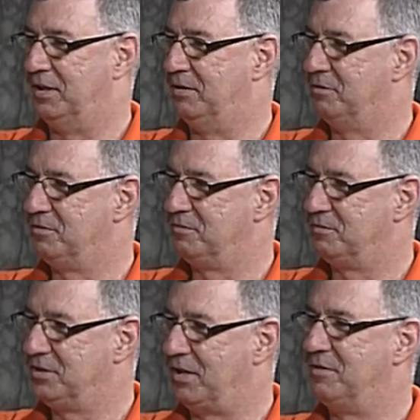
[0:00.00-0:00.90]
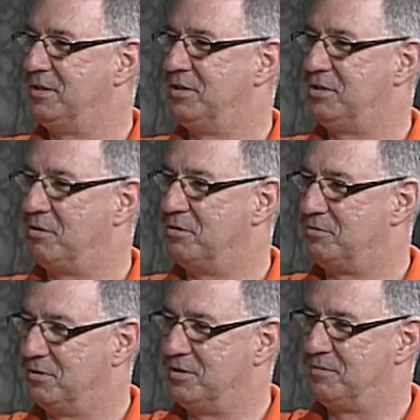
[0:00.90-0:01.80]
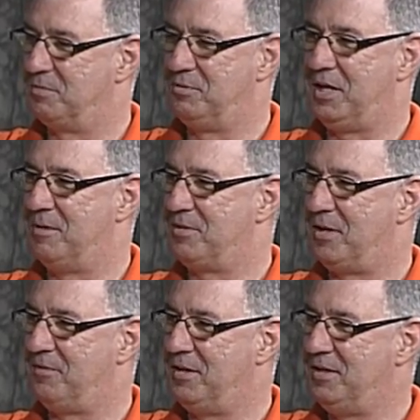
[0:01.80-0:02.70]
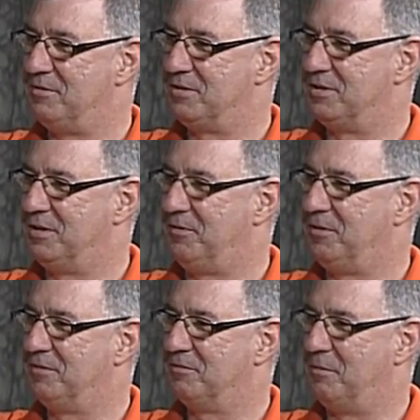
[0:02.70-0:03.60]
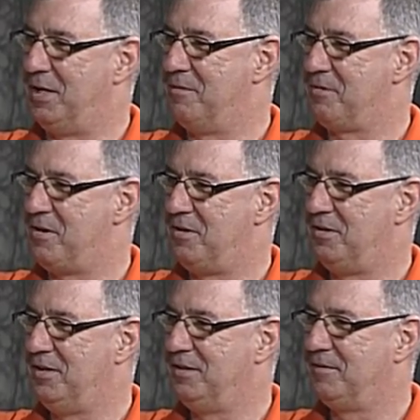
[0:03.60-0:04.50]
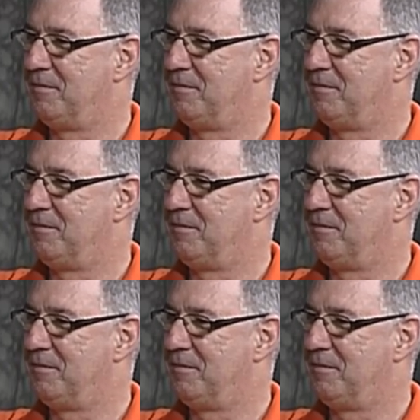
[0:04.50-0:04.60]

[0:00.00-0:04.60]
I was 17 when I joined. So was, was mm-hmm. boot mm-hmm. camp tough on you? Was it a different wake up call or anything?